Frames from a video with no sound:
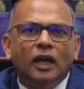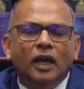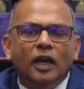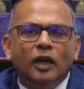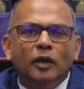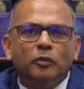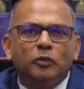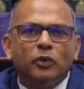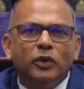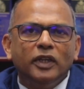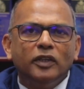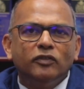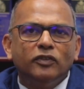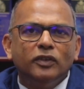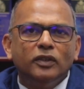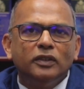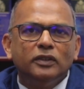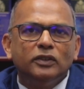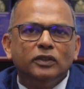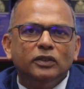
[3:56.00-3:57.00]
I am
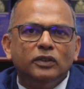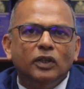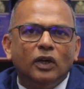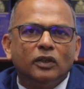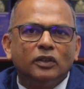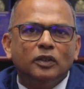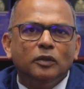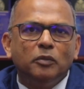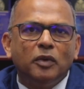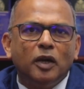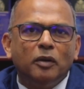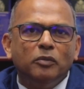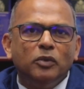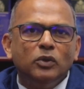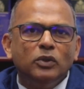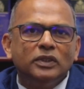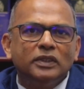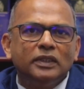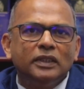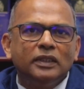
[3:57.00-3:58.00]
grateful to Dr.
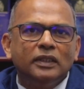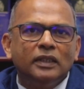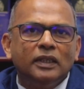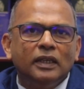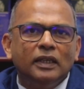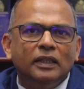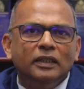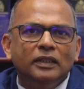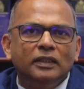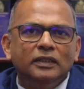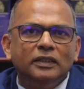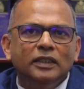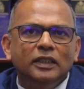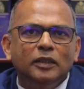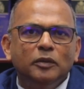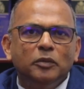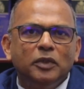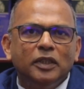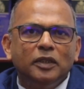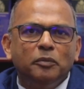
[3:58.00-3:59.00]
Barbosa and the
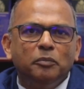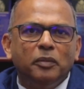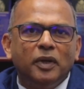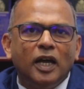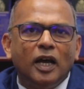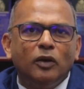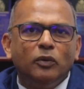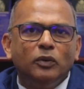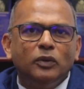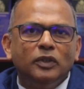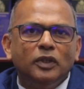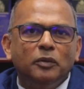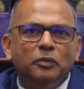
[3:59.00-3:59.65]
team at the PAHO